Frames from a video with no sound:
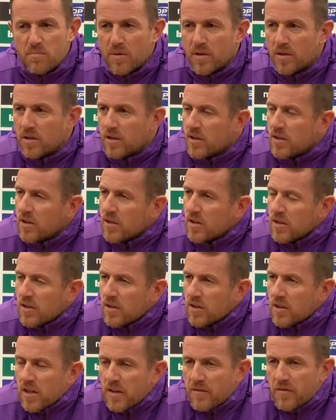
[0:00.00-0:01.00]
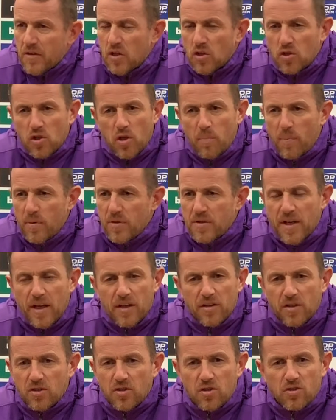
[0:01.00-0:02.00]
But if you look up and
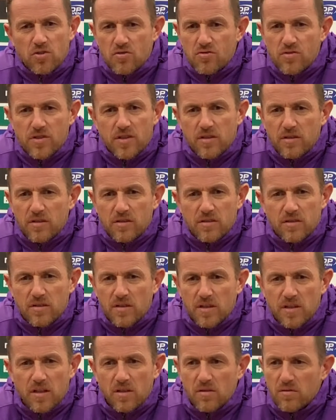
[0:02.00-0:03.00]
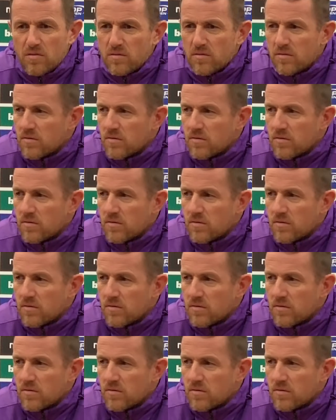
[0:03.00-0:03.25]
down the country, you know,